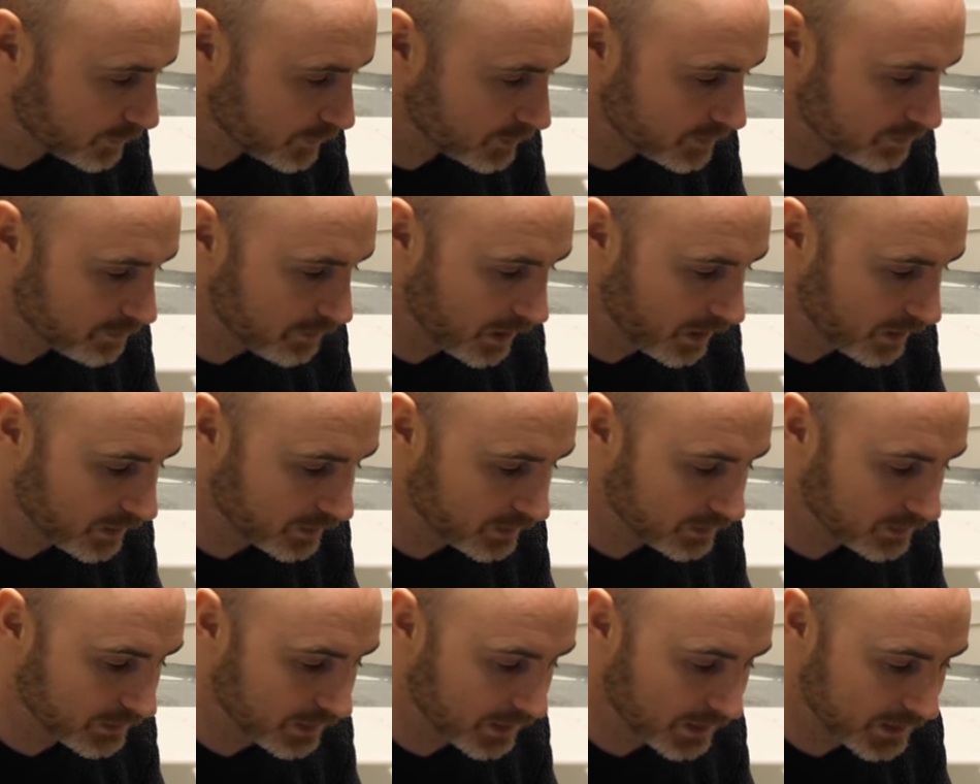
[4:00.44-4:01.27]
when you're
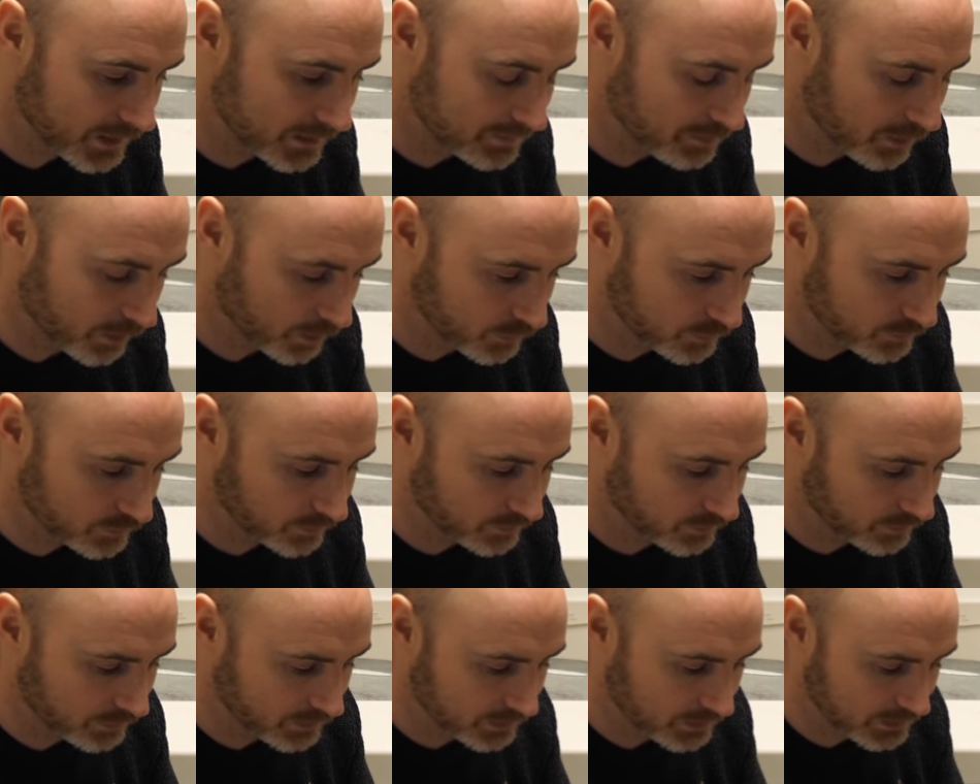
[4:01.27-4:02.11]
buying a boat
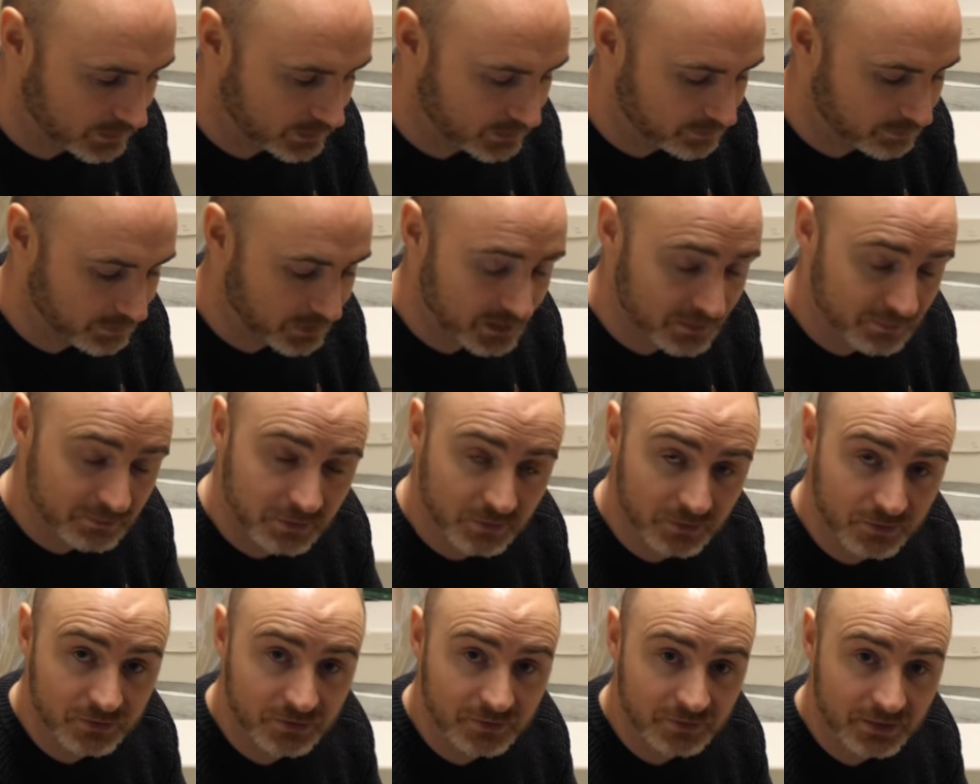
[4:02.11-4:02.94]
is being
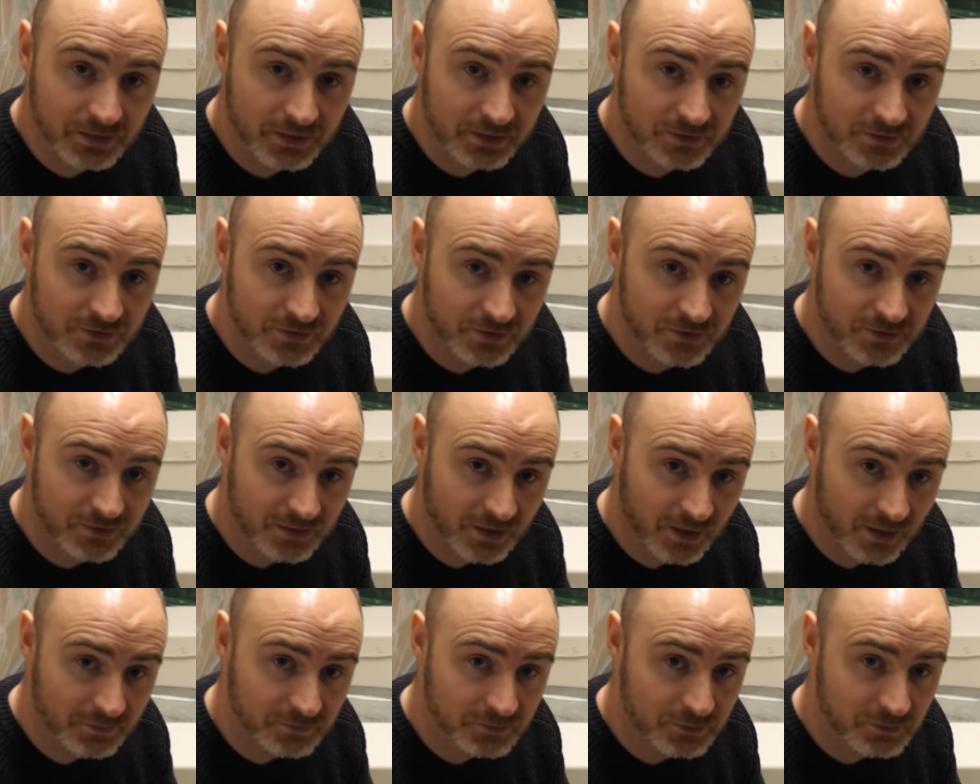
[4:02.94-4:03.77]
put into the time